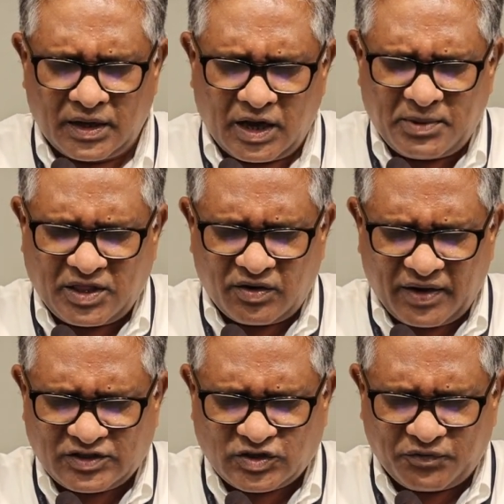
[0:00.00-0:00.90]
Now may the
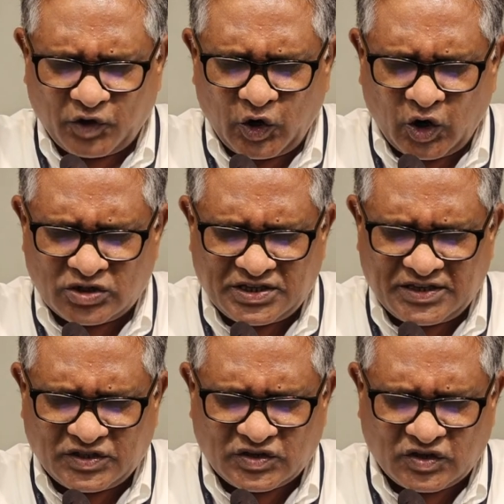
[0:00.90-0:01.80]
grace of our Lord
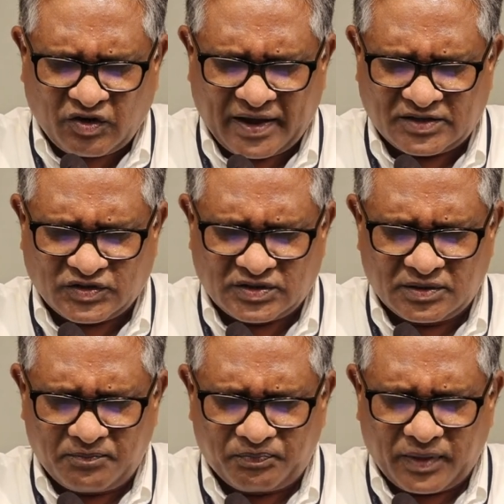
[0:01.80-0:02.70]
Jesus
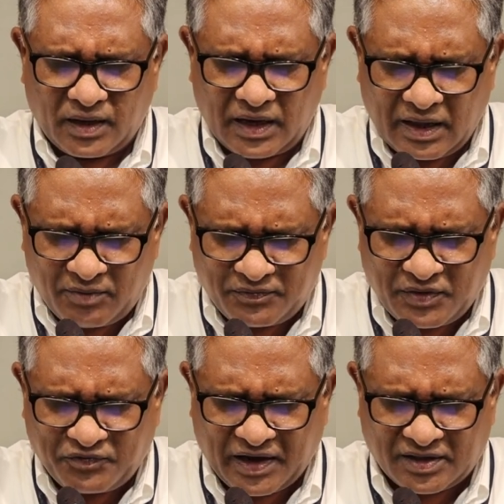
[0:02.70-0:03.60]
Christ, love of
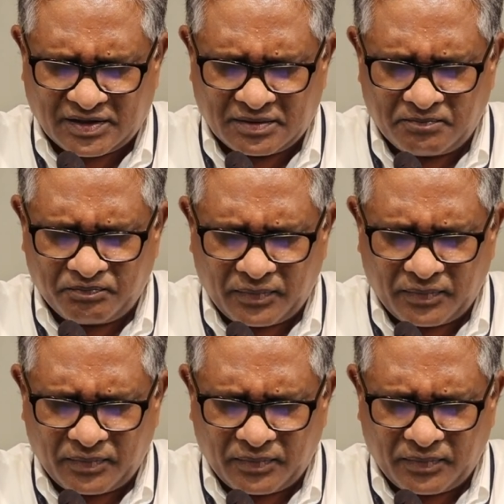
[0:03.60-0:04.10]
the Father,